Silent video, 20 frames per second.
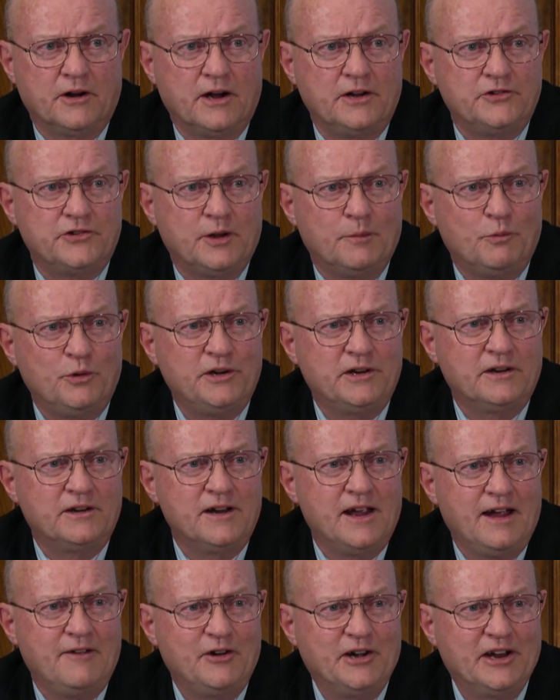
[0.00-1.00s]
I said we didn't
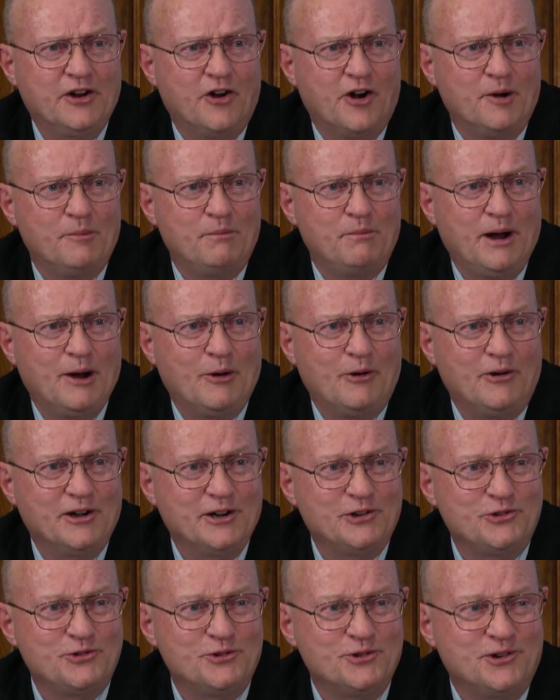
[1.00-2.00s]
have any hard power in
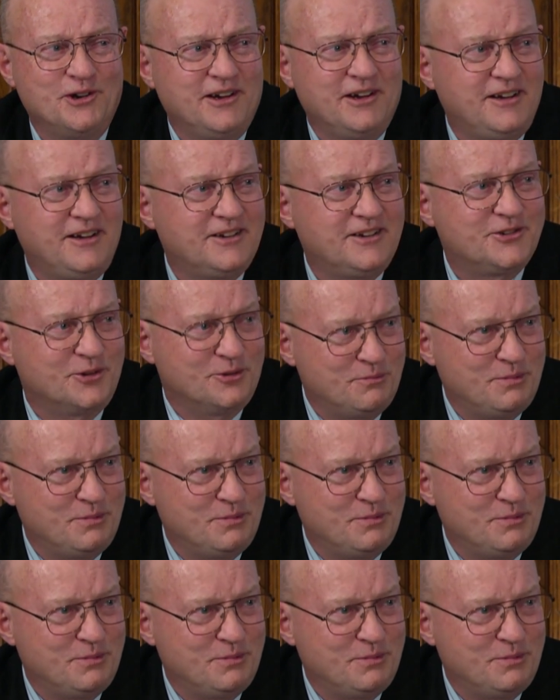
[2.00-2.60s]
Israel, so the